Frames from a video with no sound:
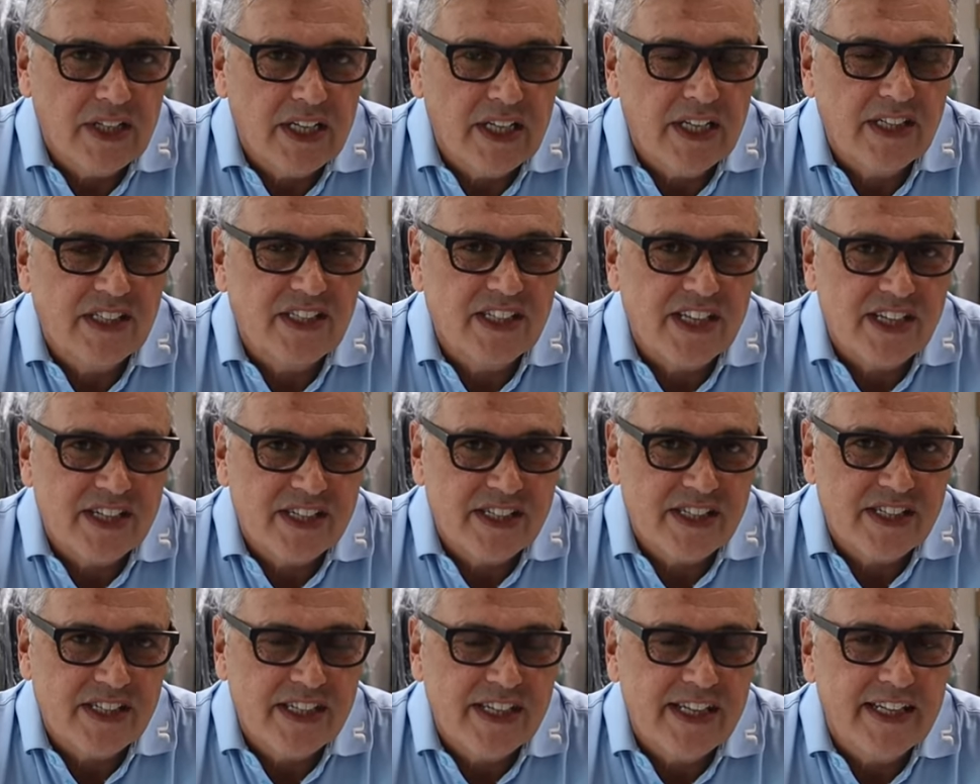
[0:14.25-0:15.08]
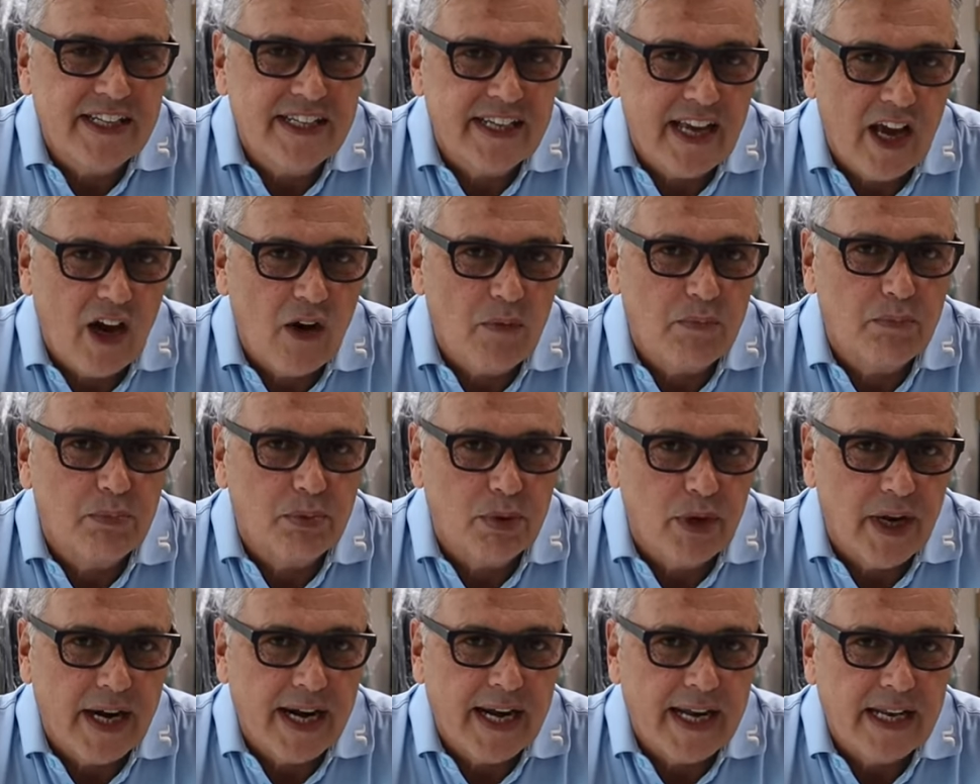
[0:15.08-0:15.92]
is to seek out
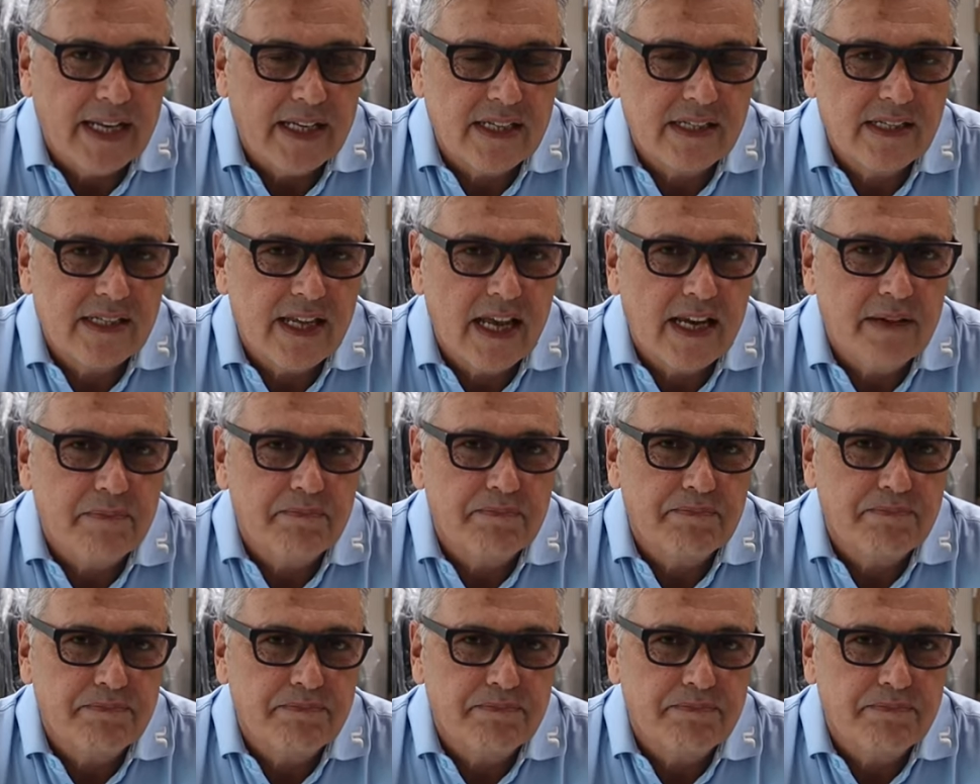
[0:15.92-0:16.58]
brands that